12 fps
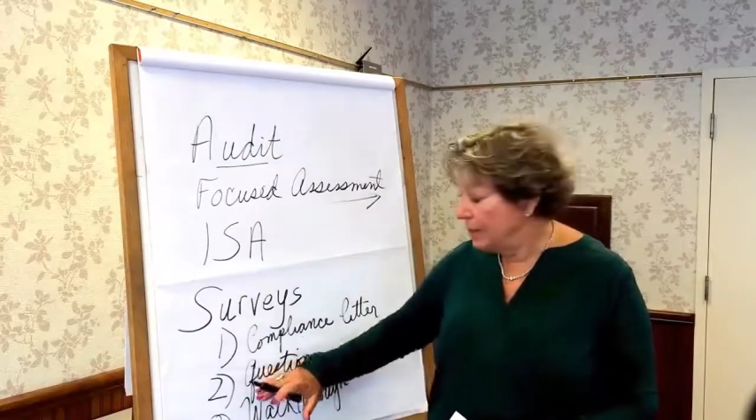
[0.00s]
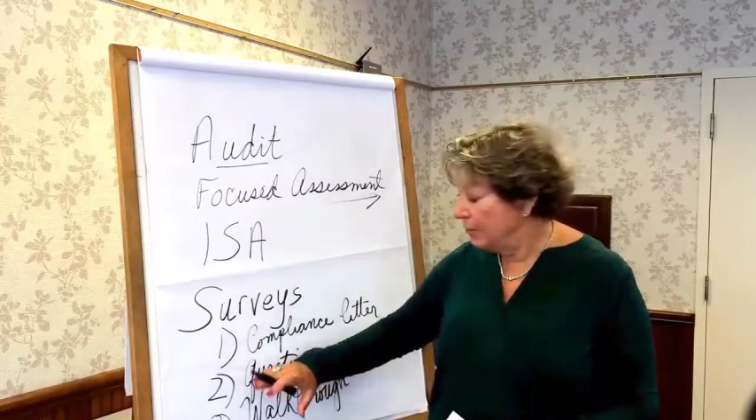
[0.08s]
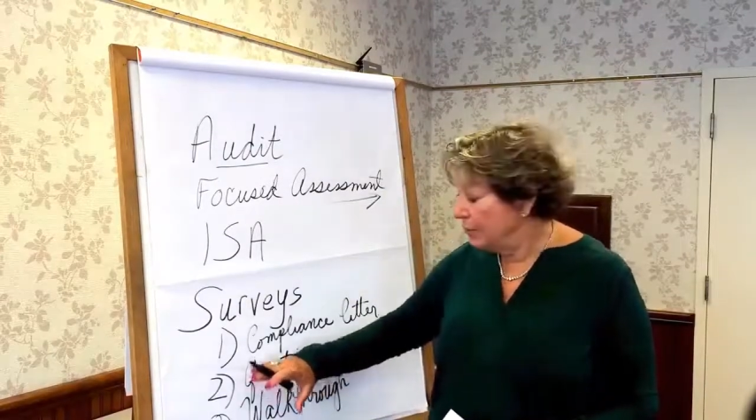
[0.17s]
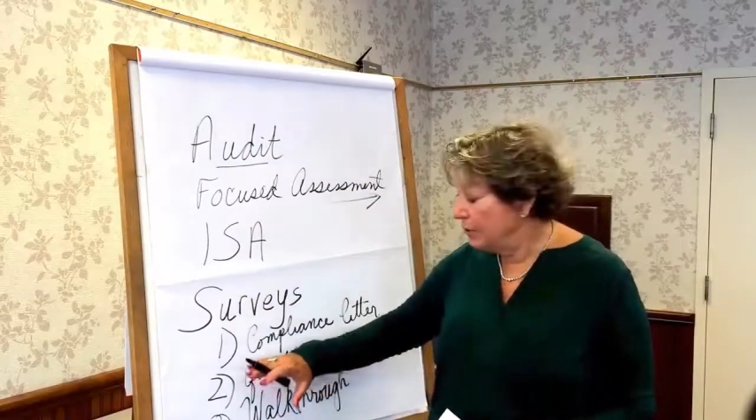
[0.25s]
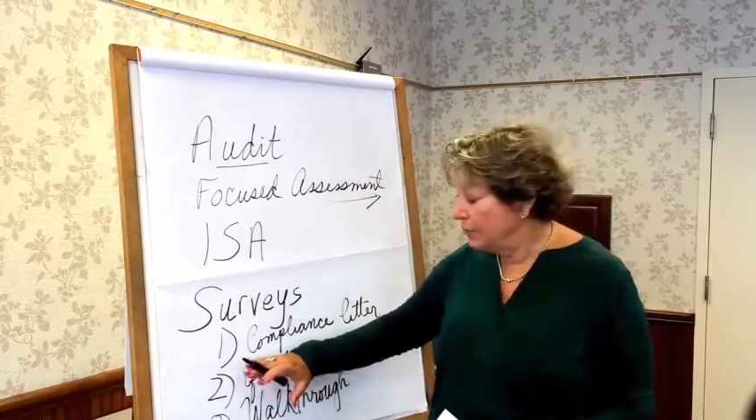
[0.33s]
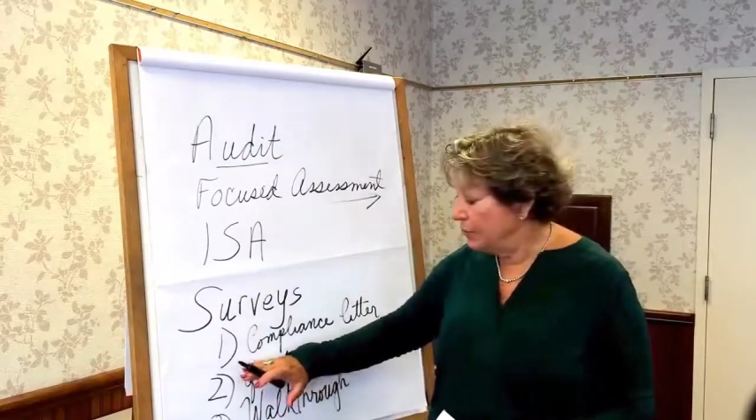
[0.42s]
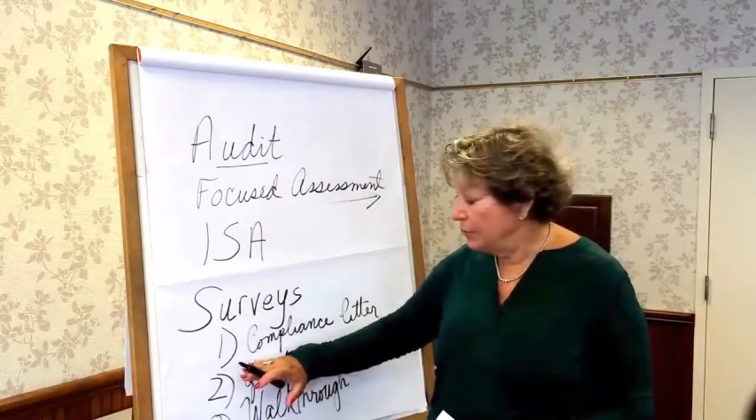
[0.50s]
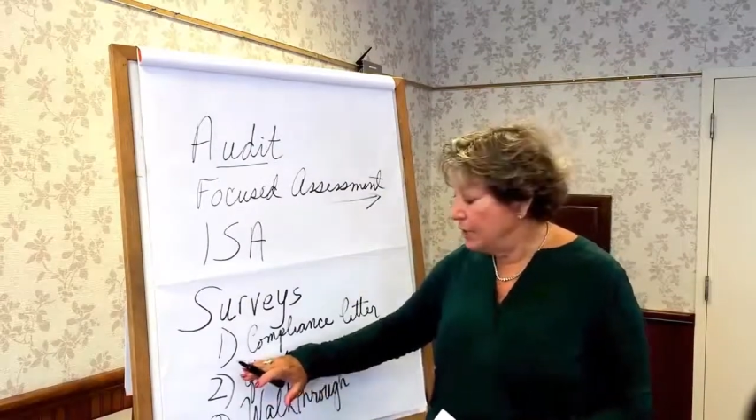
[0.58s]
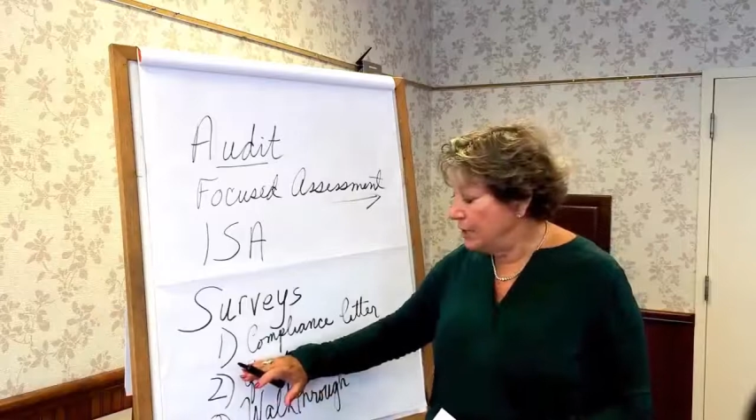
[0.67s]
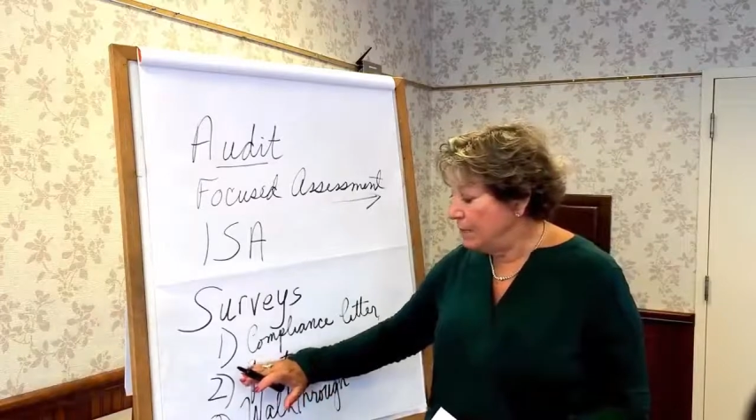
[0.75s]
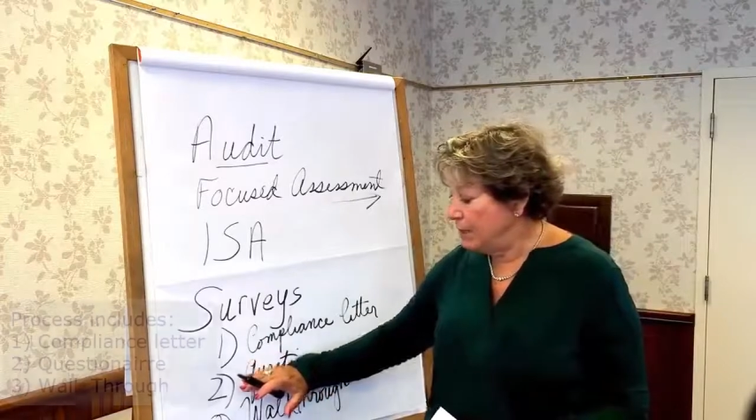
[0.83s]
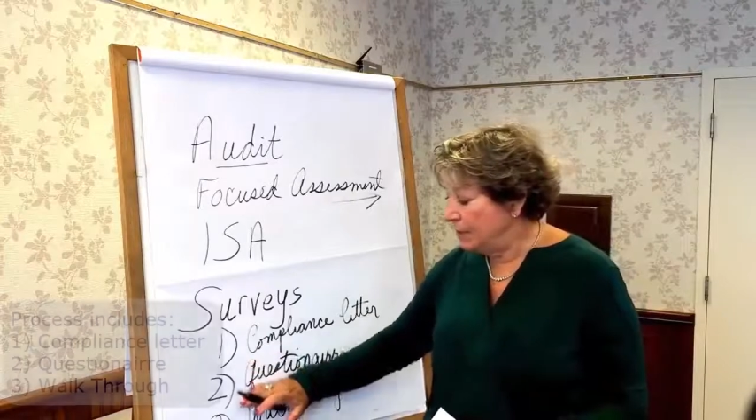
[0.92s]
we don't know
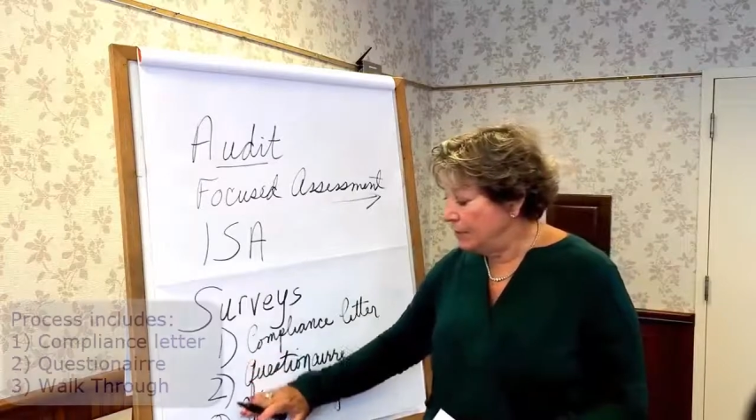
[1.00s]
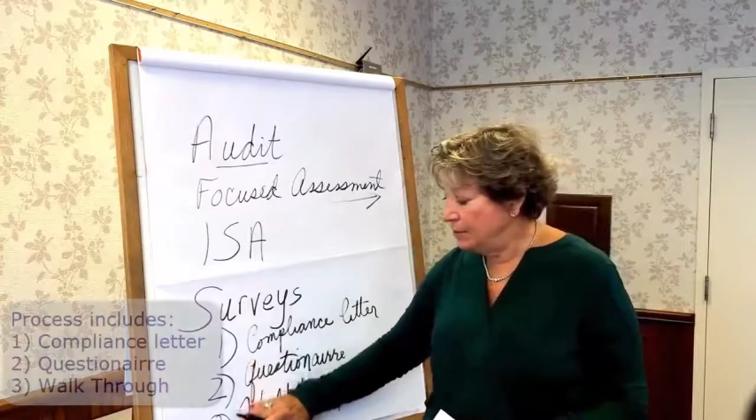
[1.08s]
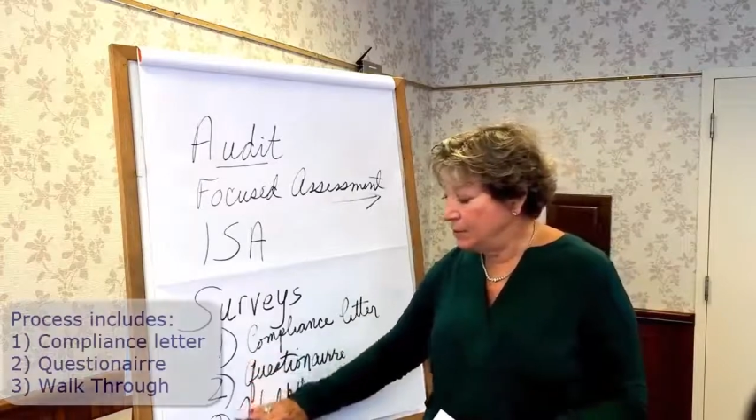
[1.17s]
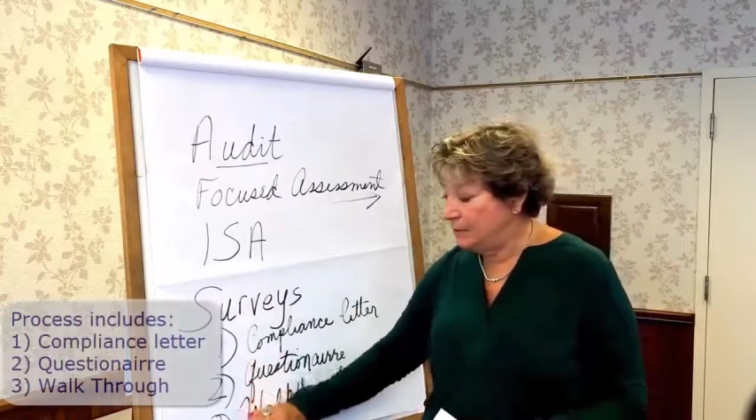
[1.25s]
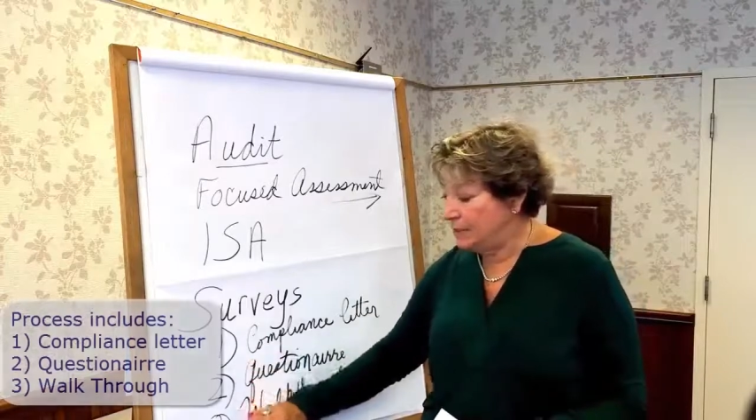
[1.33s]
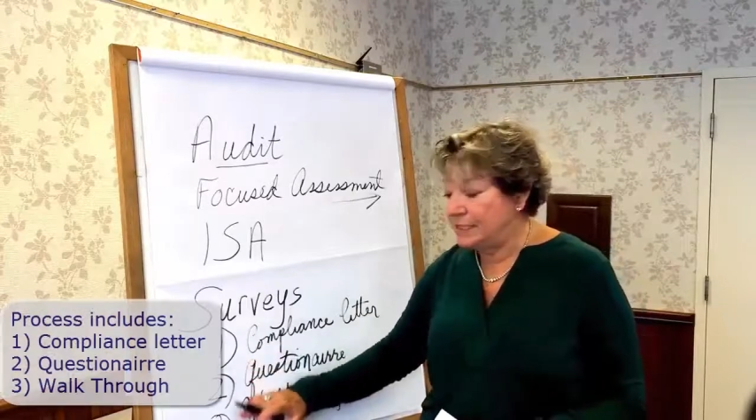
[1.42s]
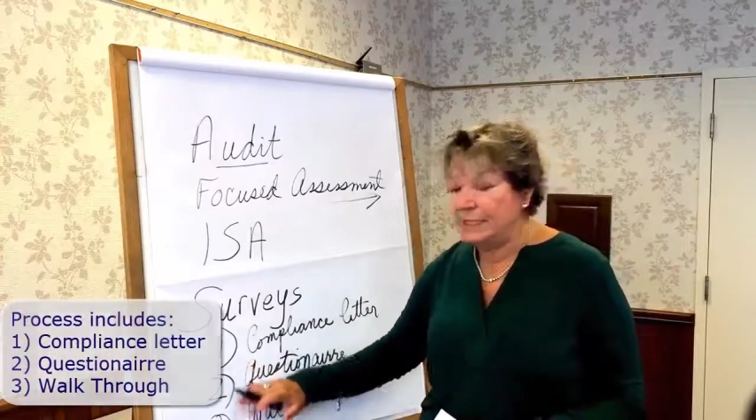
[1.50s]
anybody who's been